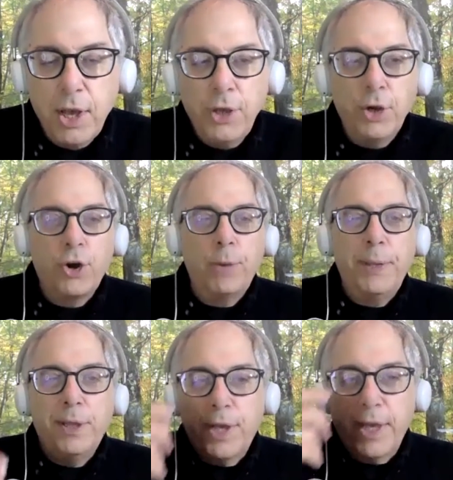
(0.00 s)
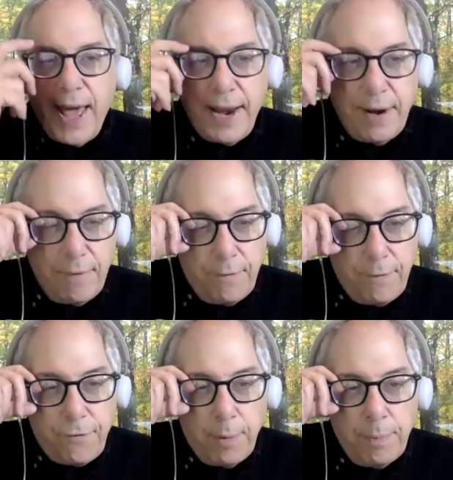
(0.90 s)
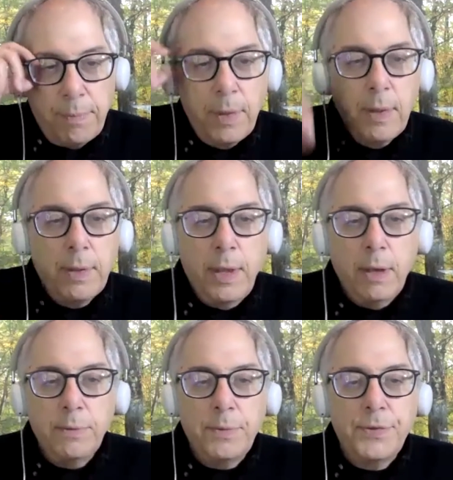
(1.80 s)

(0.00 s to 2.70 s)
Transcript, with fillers: you're going to be looking at it from you know,